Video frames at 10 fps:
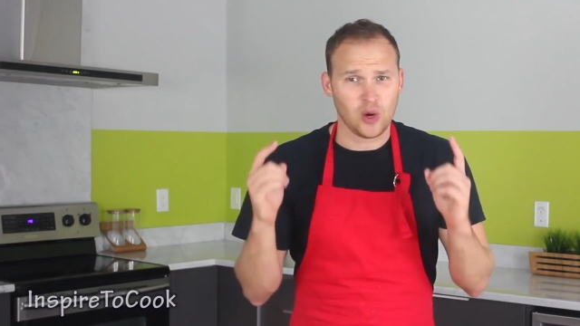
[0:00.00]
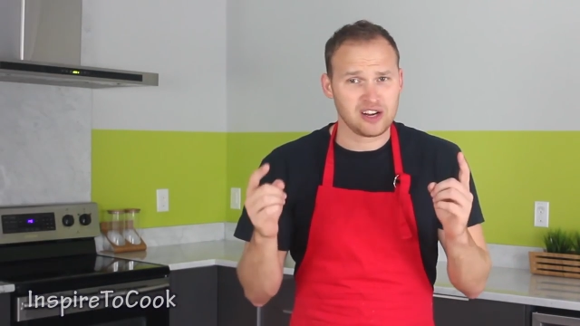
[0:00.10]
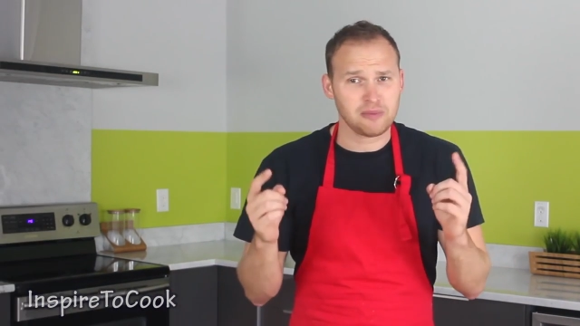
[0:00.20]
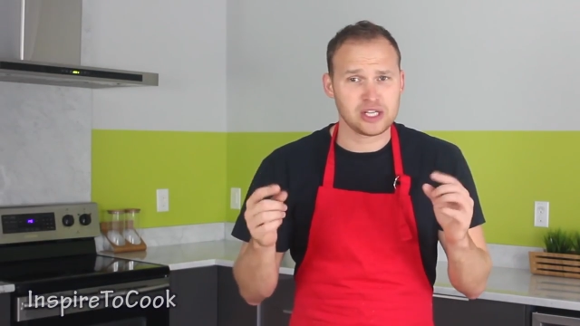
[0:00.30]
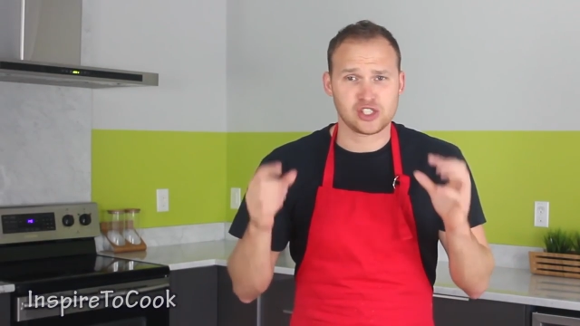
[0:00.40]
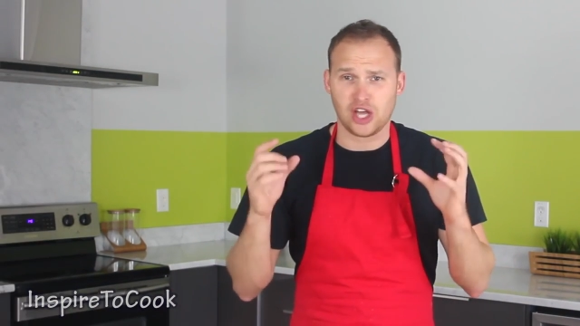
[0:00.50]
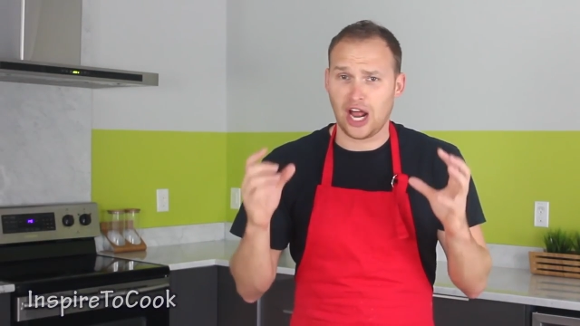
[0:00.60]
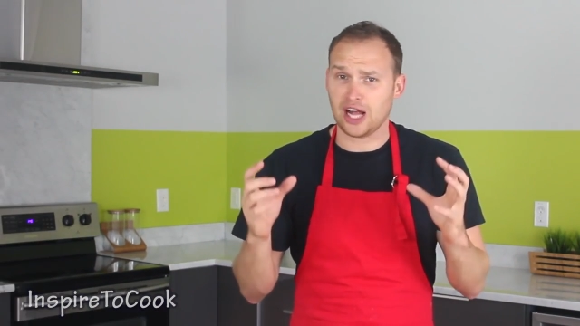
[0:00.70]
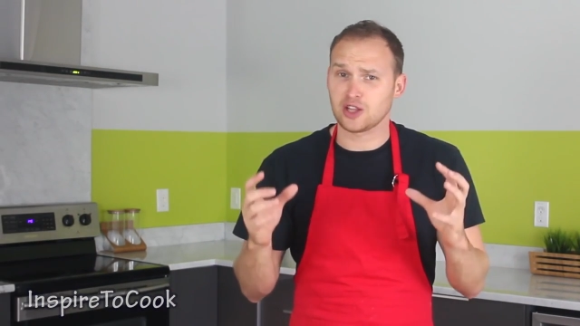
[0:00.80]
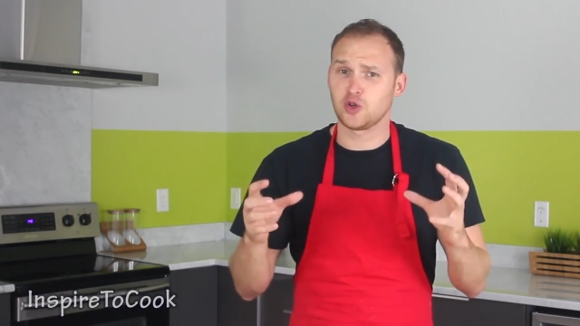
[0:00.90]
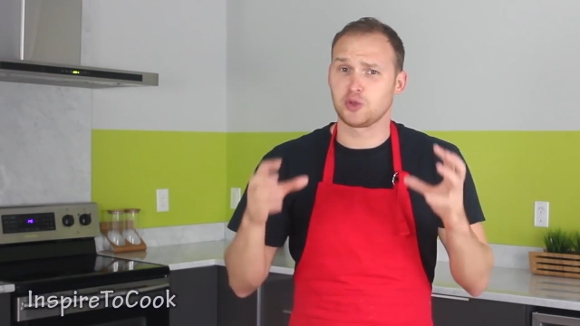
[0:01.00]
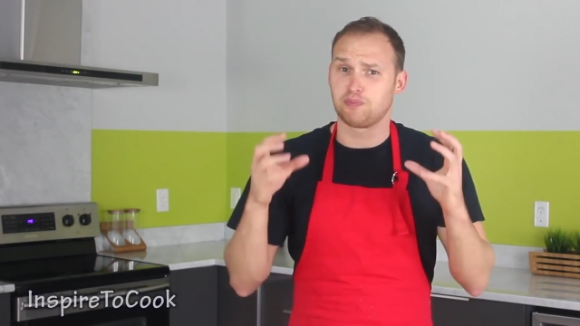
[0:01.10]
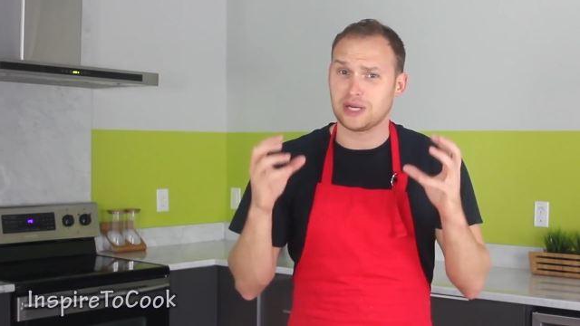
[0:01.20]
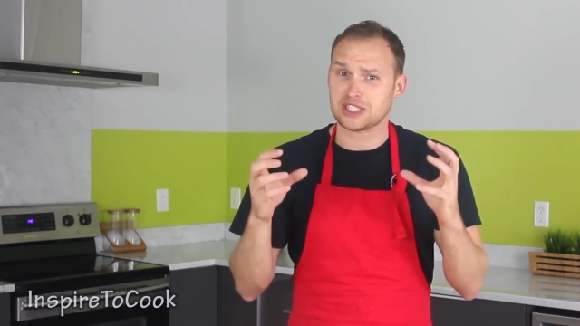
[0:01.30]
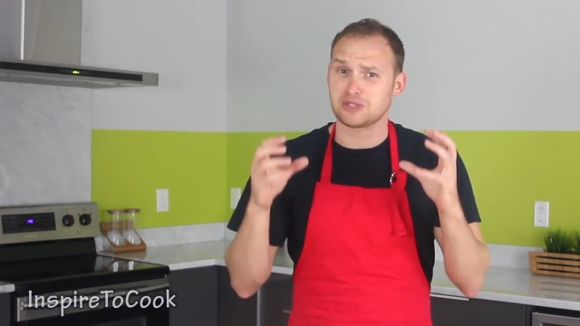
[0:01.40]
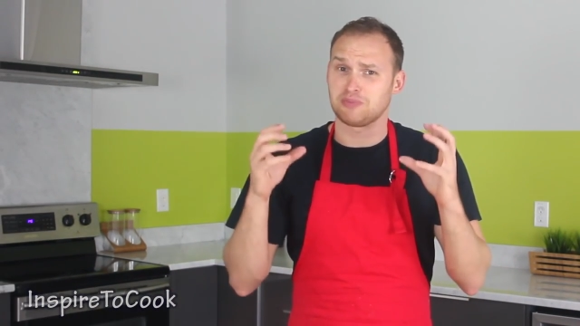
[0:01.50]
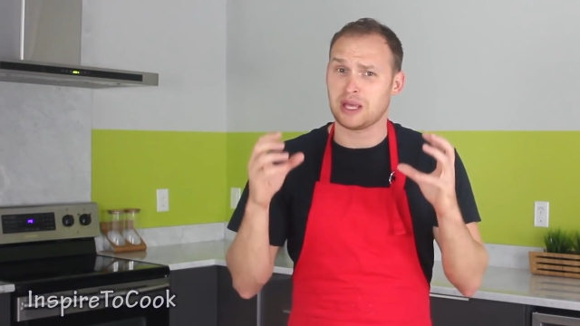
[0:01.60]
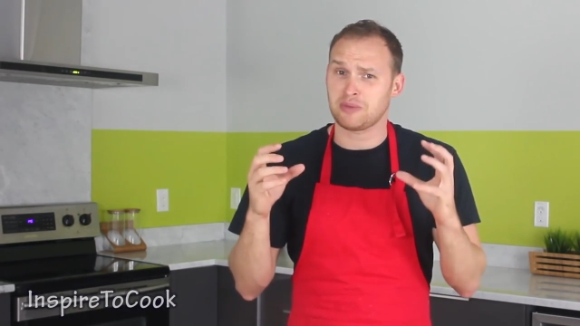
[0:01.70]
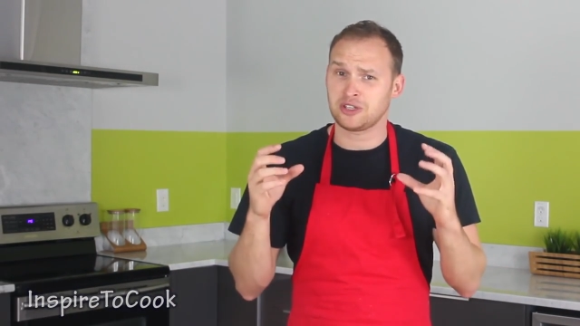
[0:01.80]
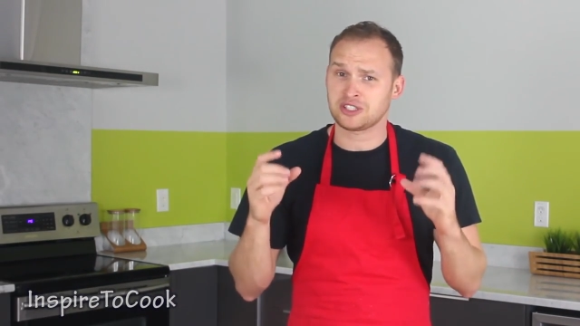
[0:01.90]
One of my childhood best
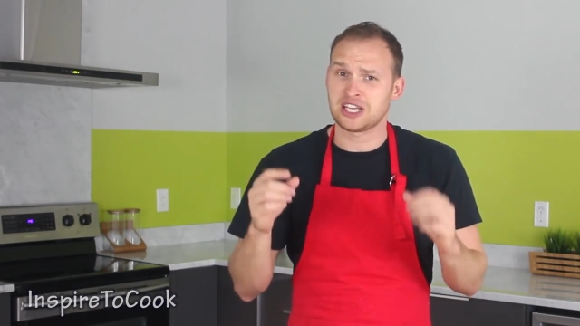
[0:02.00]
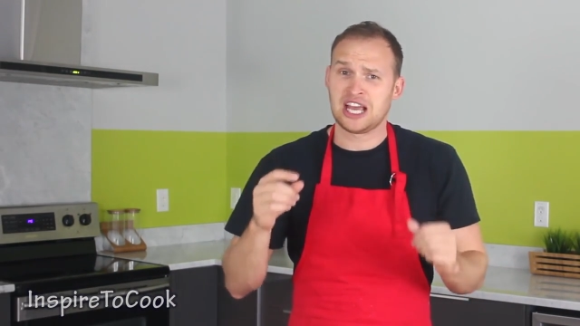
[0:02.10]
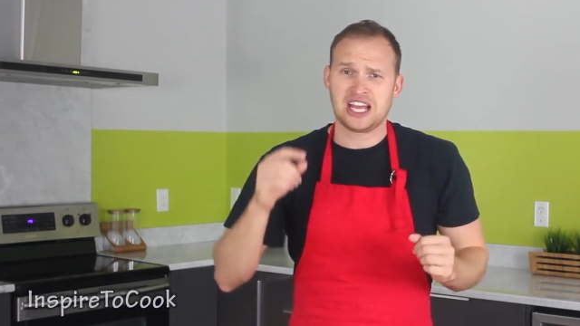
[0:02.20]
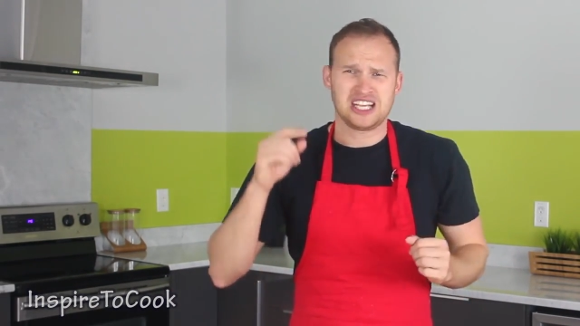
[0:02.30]
memories